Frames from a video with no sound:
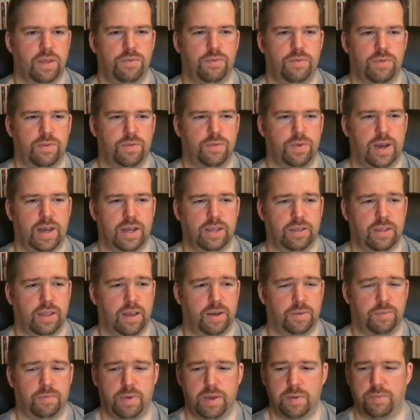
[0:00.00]
And we actually
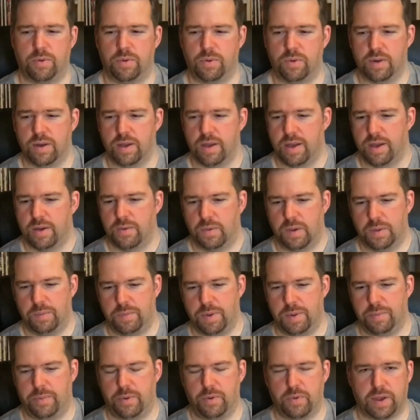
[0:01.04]
had people, when
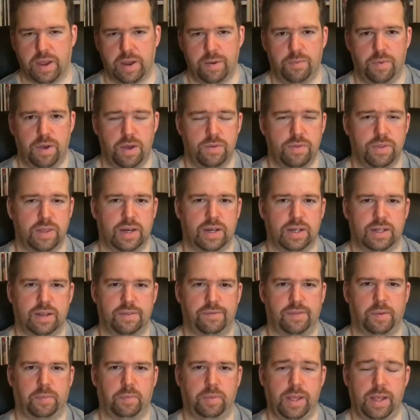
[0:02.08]
people came round that had
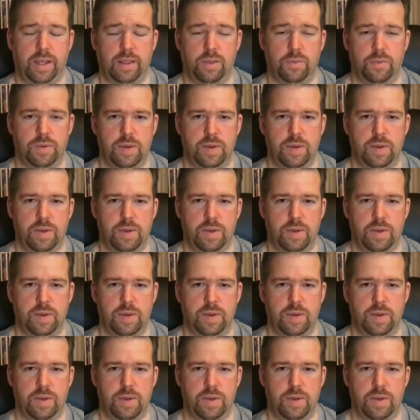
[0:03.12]
never played